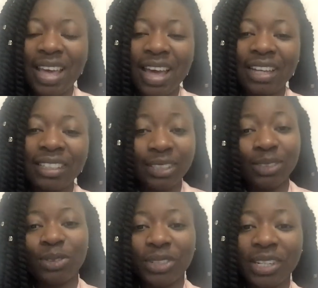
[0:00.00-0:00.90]
And this
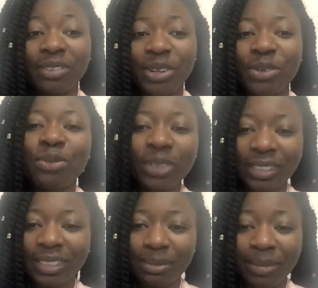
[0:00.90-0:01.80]
further
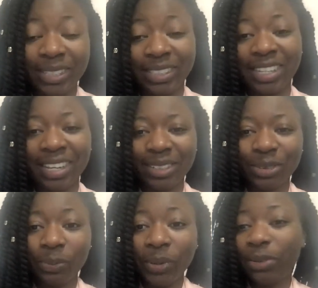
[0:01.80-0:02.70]
reinforces my desire to
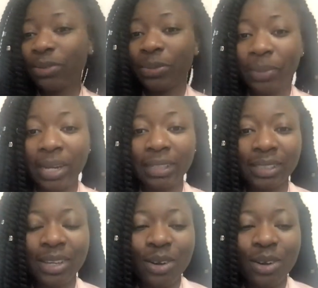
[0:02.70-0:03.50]
pave the path